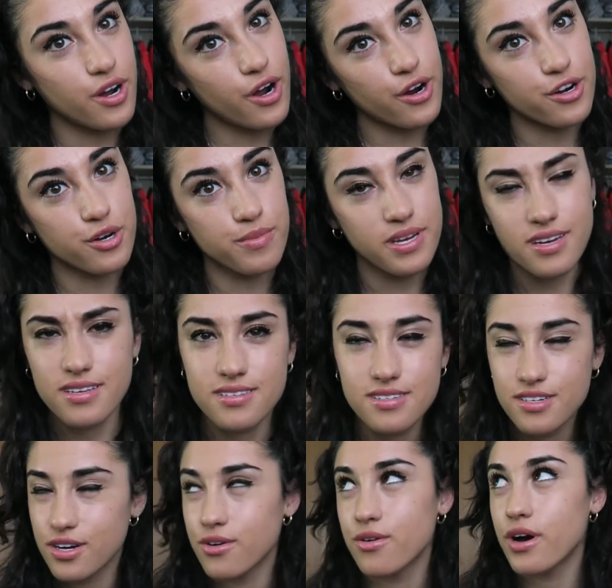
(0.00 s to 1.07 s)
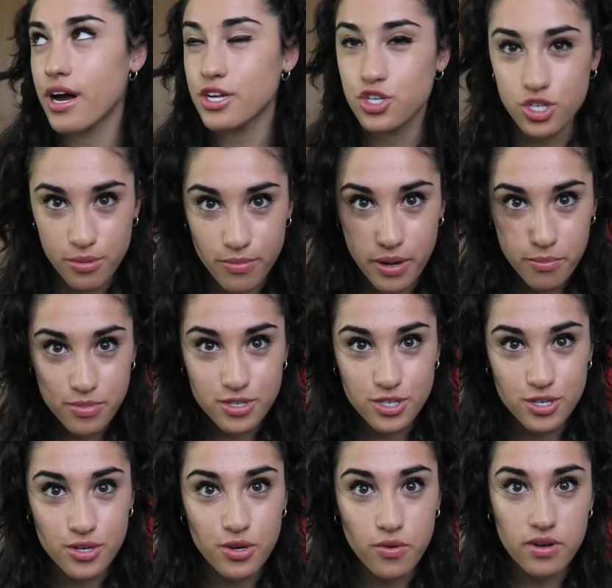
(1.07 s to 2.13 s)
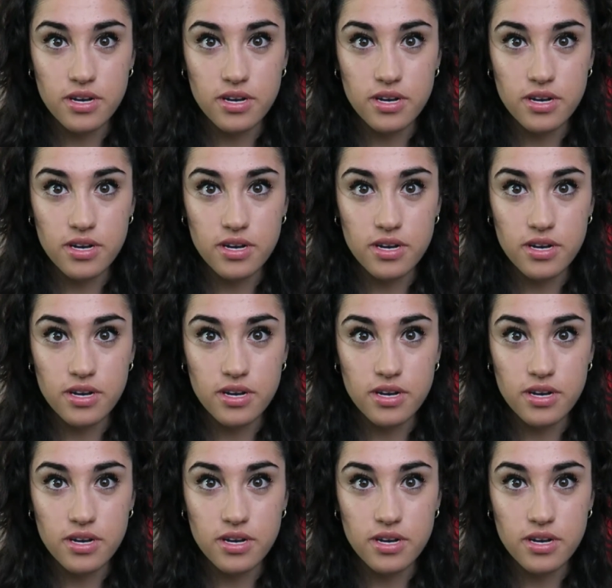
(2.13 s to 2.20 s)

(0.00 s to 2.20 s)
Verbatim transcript: harder because you know I trip up too,